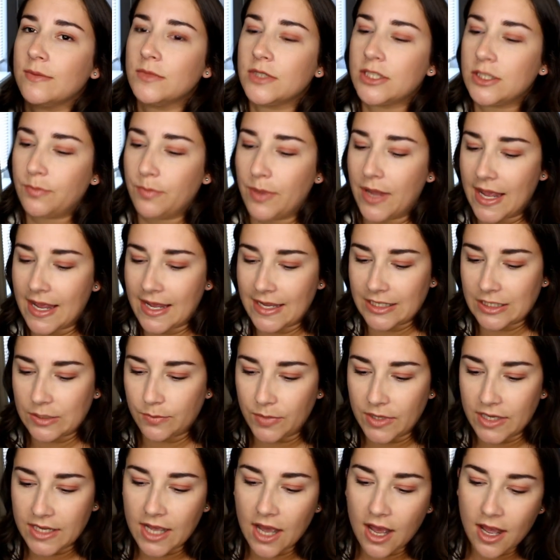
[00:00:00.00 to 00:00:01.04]
some space
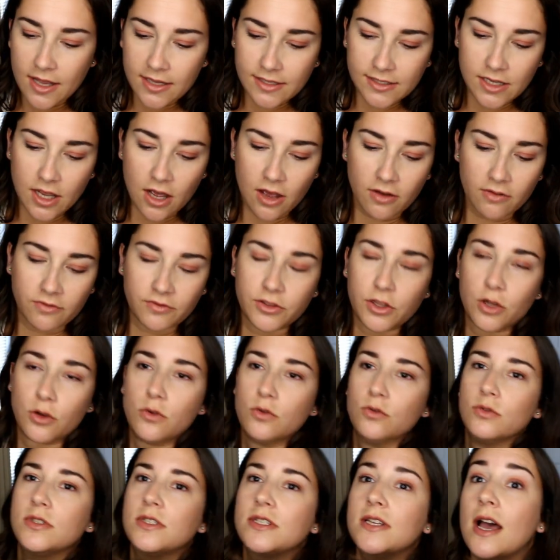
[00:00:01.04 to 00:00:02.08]
because of
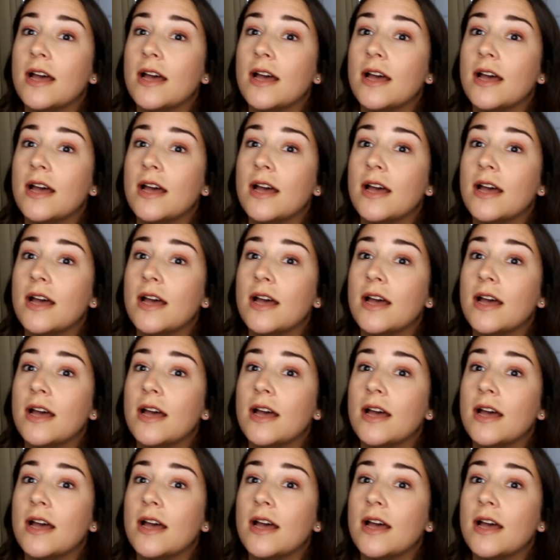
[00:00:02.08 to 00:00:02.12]
those